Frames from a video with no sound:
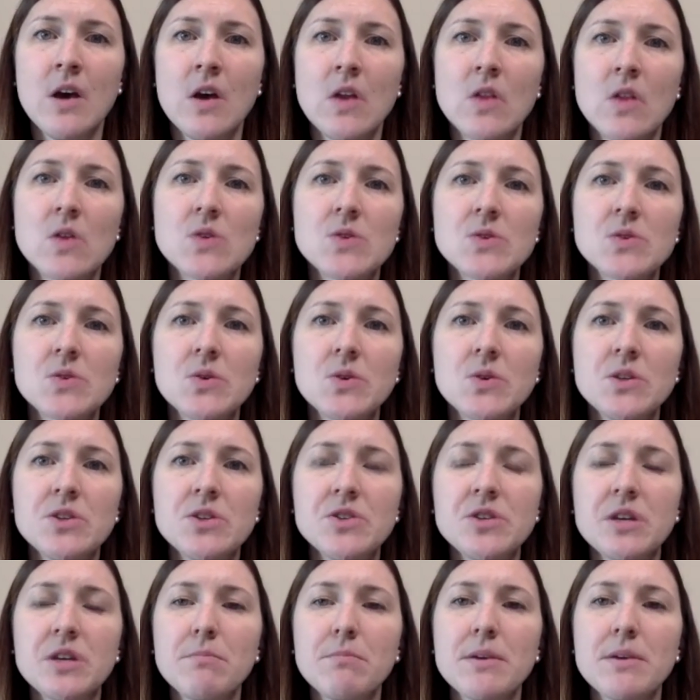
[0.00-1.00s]
The school
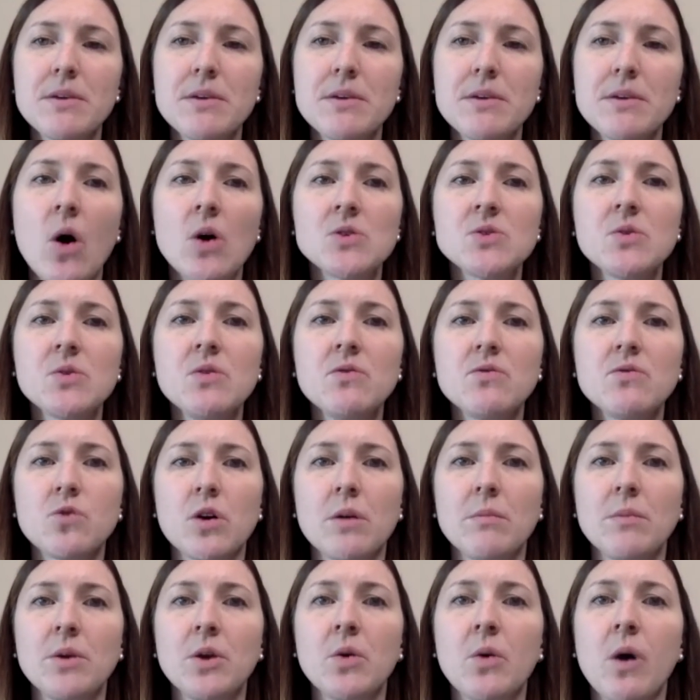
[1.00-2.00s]
district must also
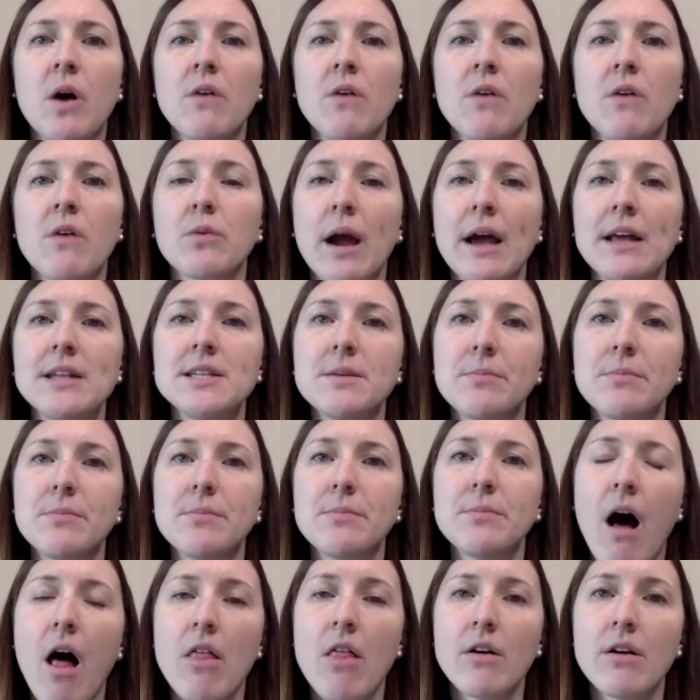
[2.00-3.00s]
inform you of your right to bring
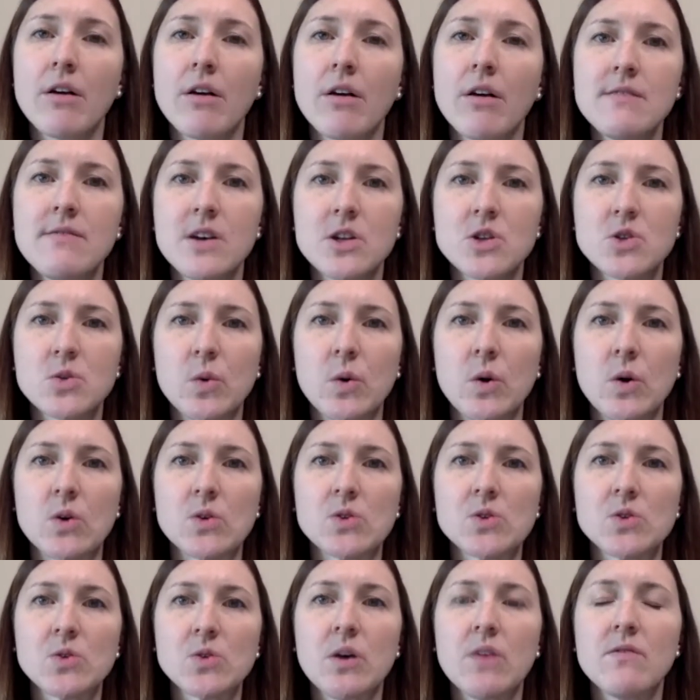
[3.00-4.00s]
other
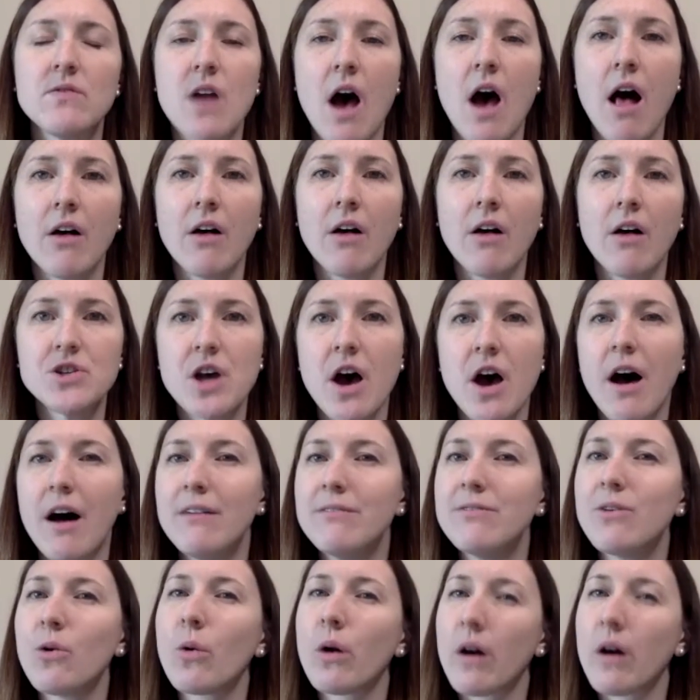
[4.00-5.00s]
individuals who have knowledge of
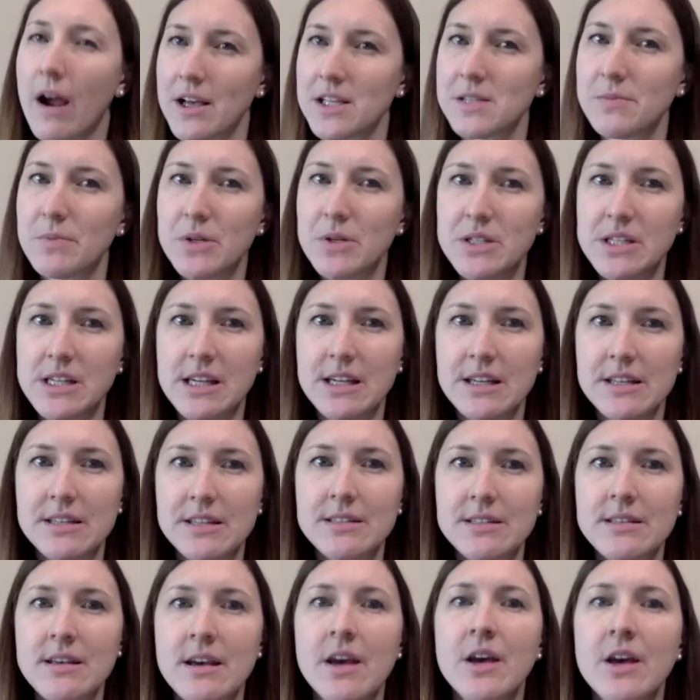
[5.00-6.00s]
or
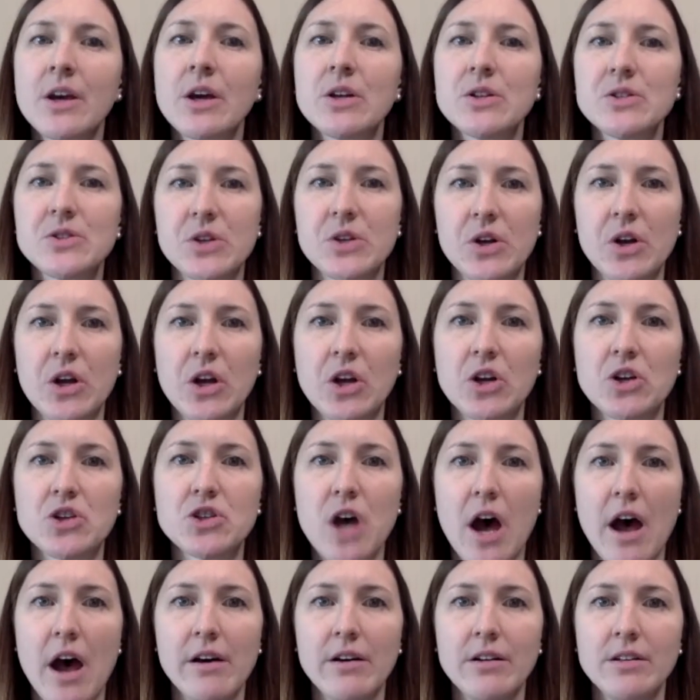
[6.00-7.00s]
expertise concerning your
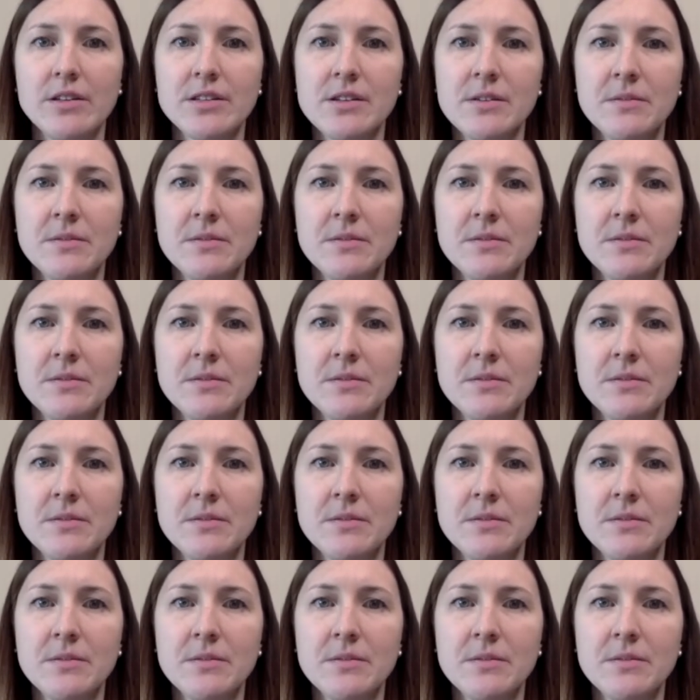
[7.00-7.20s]
child.